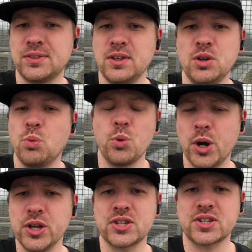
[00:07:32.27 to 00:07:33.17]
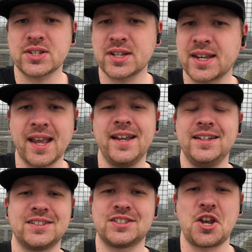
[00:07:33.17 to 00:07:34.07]
the worst
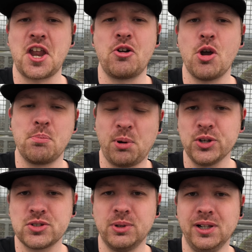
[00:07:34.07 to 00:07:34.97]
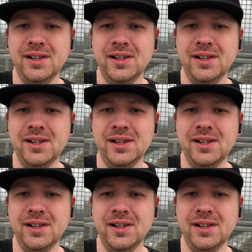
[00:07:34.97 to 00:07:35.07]
case scenario possible.